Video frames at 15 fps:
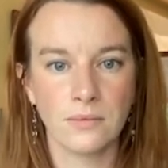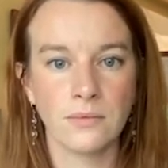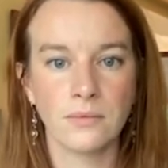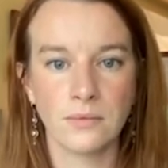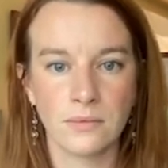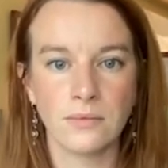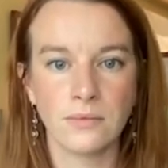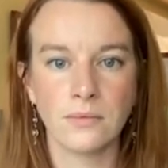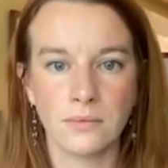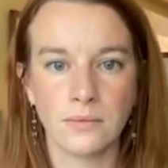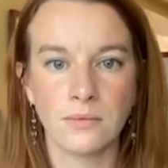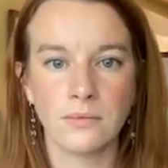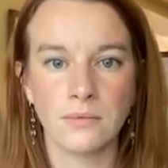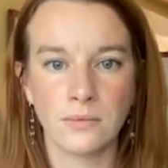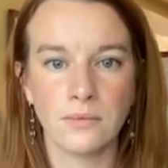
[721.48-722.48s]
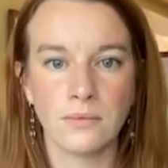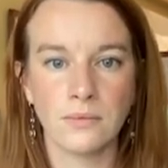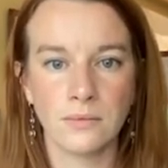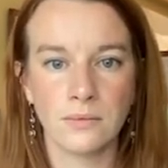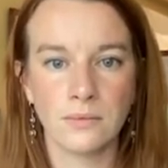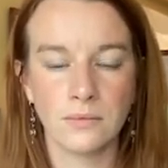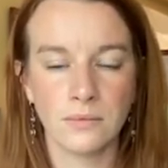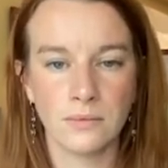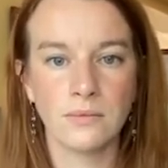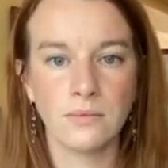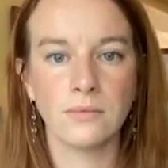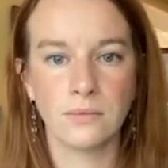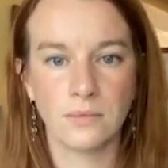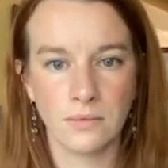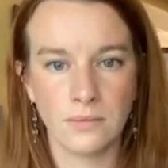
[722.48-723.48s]

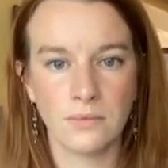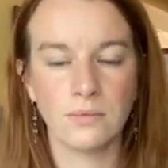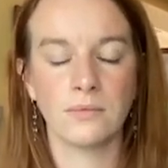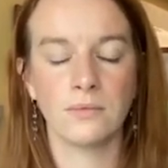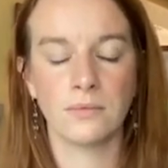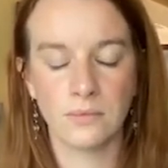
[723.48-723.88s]
This person isn't speaking.